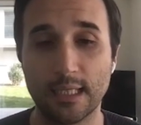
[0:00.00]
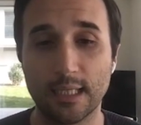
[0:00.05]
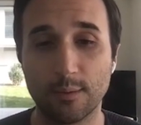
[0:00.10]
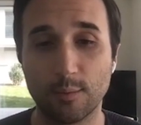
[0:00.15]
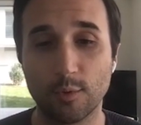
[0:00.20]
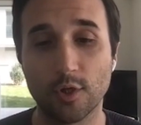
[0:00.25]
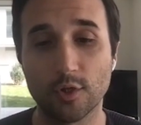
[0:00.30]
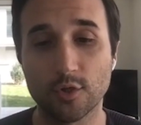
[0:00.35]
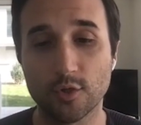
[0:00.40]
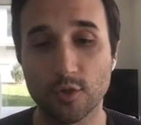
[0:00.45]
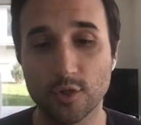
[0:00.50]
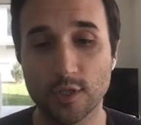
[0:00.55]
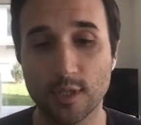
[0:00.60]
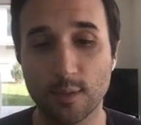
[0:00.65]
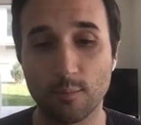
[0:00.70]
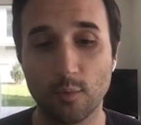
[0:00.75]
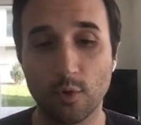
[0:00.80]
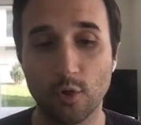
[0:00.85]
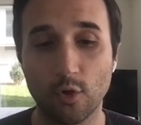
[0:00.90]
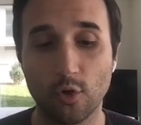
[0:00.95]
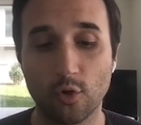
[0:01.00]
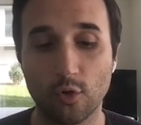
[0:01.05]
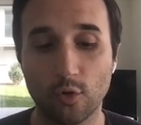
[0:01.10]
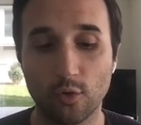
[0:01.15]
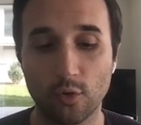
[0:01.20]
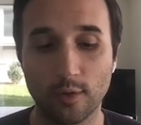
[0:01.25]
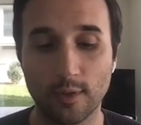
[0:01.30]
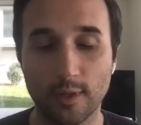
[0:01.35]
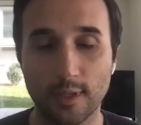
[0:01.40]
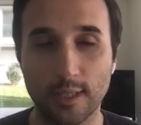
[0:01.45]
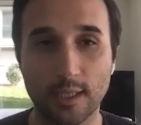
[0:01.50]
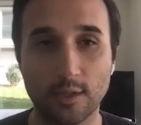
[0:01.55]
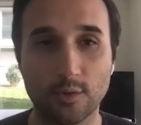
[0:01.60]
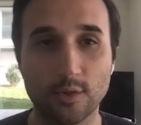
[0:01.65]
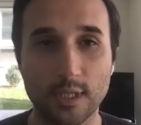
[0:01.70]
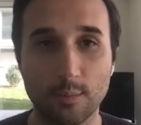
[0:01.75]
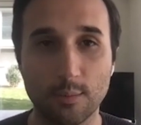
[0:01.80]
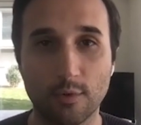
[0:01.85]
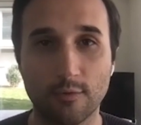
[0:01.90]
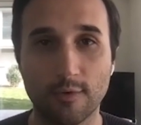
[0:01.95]
uh, but also some local
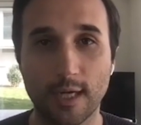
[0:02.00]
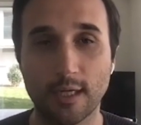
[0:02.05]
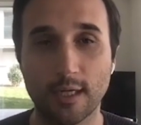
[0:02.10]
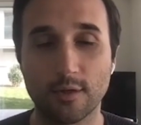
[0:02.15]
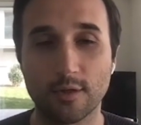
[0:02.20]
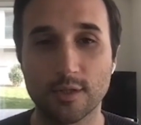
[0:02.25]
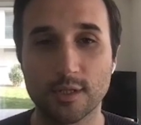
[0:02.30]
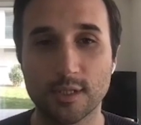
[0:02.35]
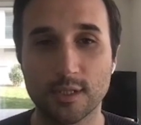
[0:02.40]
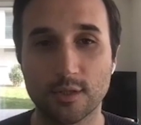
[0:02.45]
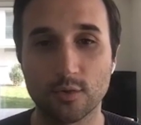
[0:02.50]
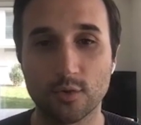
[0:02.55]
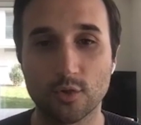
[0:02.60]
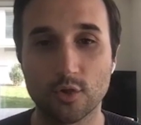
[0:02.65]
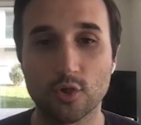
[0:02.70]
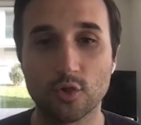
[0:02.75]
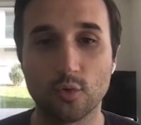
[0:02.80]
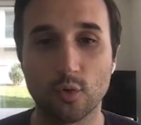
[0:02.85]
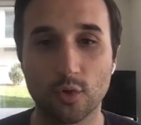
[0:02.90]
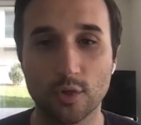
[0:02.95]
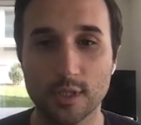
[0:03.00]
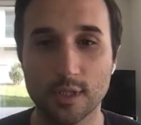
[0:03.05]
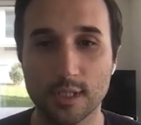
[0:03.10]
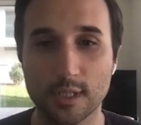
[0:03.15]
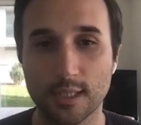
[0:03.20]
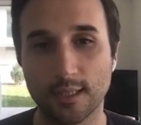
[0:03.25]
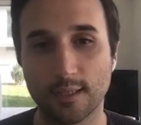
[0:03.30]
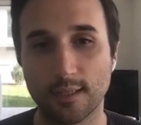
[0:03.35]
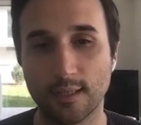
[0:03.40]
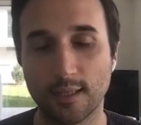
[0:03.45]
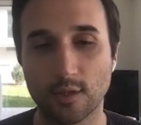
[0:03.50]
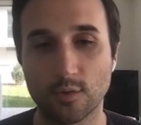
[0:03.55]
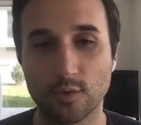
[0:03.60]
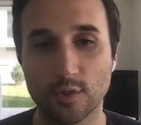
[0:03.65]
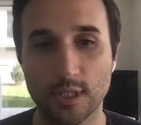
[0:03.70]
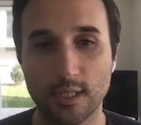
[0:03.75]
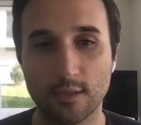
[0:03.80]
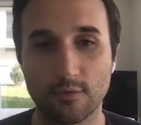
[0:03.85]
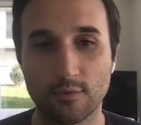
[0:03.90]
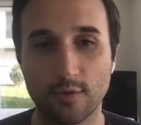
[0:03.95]
electricity providers to source uh,
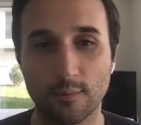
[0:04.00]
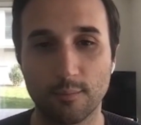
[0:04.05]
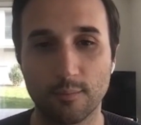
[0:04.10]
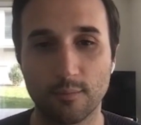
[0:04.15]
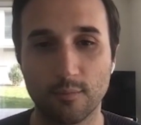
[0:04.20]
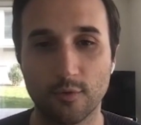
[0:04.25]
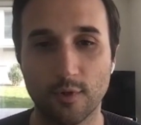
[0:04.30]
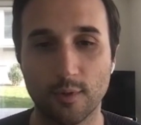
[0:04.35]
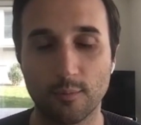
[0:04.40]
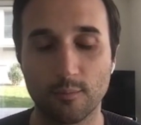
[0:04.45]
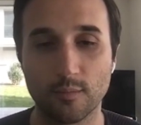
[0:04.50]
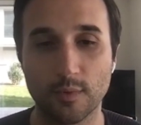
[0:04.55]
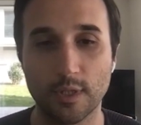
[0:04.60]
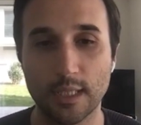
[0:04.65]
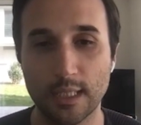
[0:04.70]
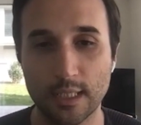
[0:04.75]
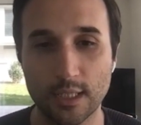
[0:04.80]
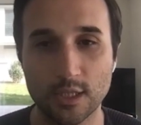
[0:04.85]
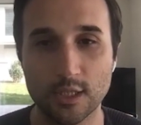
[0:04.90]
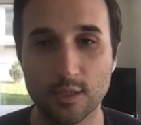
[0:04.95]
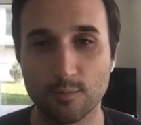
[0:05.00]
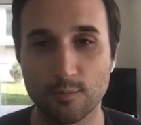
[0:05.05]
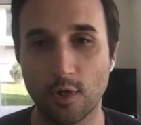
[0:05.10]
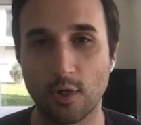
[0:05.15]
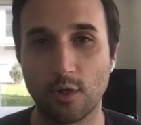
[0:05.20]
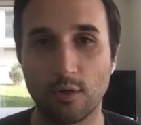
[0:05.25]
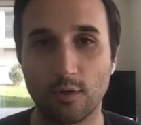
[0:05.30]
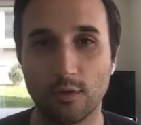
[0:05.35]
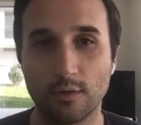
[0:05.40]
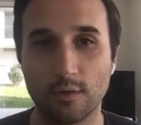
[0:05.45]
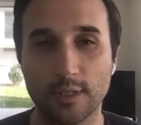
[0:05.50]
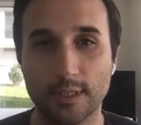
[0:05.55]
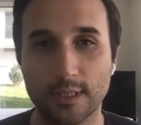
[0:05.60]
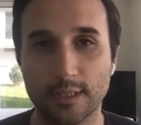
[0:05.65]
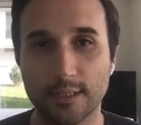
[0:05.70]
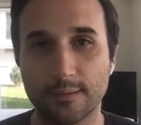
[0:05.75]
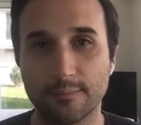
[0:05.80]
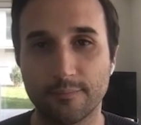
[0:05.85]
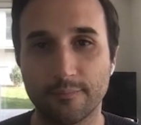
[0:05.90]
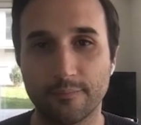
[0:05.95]
electricity from from small
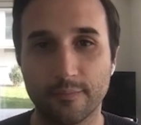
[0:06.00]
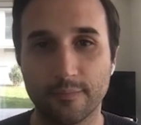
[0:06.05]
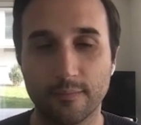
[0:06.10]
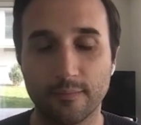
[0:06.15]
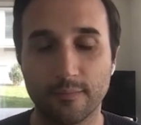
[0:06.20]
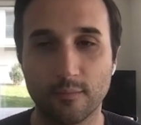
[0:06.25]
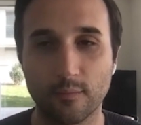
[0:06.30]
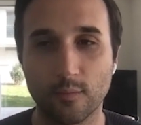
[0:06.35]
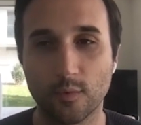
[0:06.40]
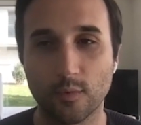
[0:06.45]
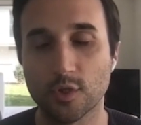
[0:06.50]
um,